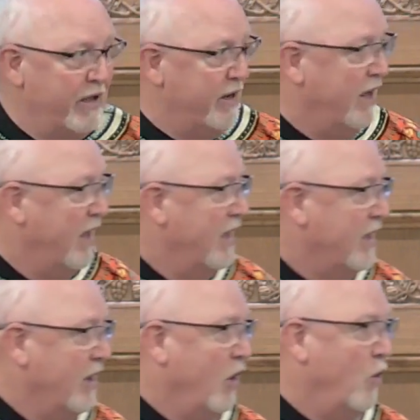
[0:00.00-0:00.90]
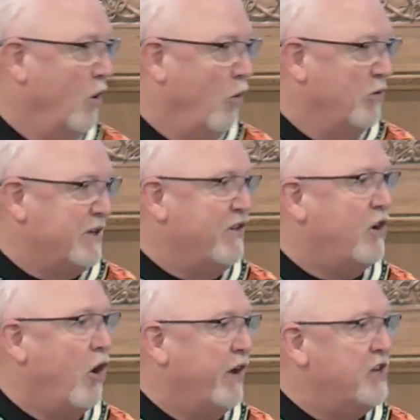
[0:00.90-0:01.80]
and almost every
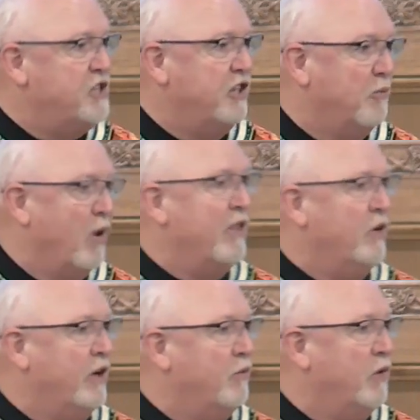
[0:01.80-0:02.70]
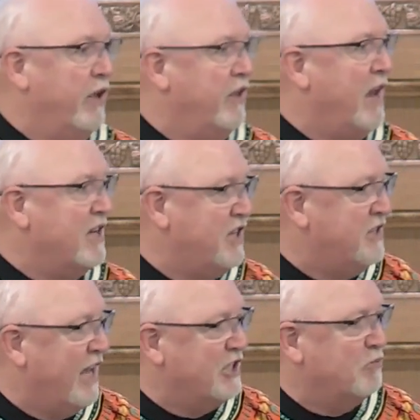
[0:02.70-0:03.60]
congregation in the Brotherhood in the United States
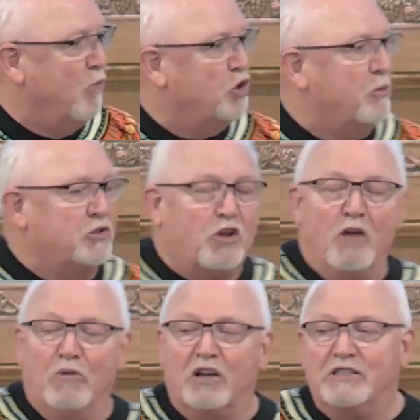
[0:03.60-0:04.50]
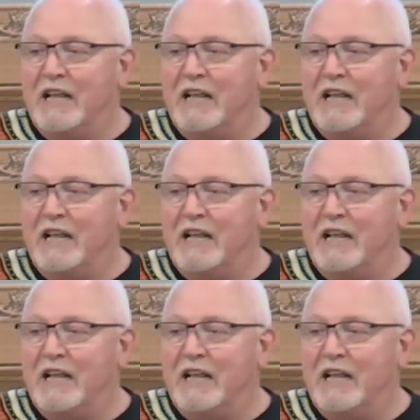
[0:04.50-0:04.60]
has multiple songbooks.